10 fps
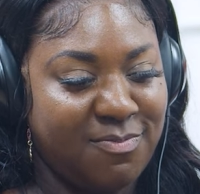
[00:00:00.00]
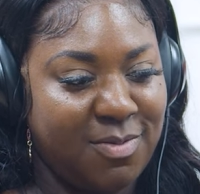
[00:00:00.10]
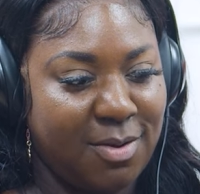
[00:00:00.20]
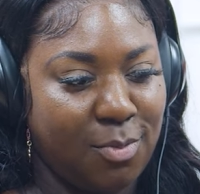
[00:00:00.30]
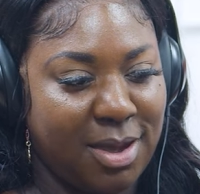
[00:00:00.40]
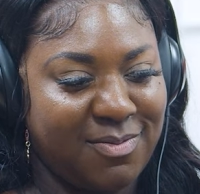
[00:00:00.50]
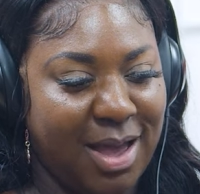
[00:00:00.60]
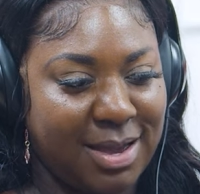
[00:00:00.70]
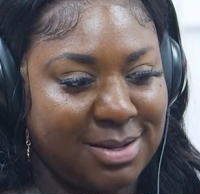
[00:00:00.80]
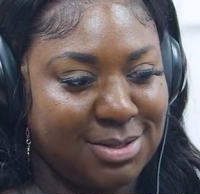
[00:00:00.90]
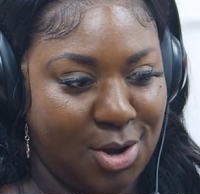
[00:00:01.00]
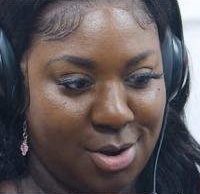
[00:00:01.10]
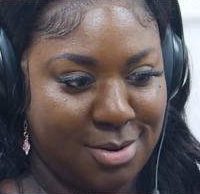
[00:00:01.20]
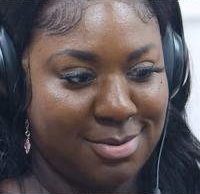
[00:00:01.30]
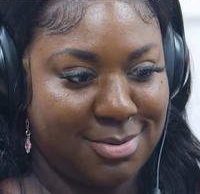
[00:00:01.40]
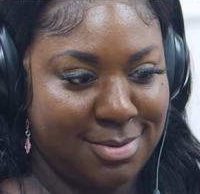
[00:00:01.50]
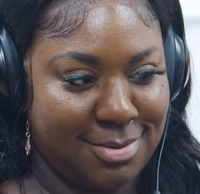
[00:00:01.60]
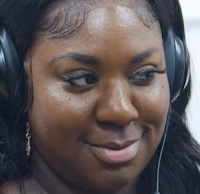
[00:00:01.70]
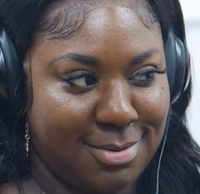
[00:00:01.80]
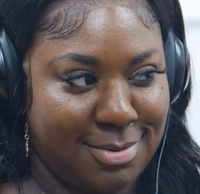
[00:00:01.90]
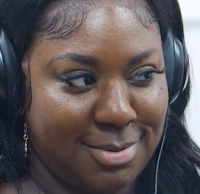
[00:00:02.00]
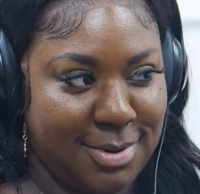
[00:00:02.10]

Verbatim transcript: If I couldn't talk, you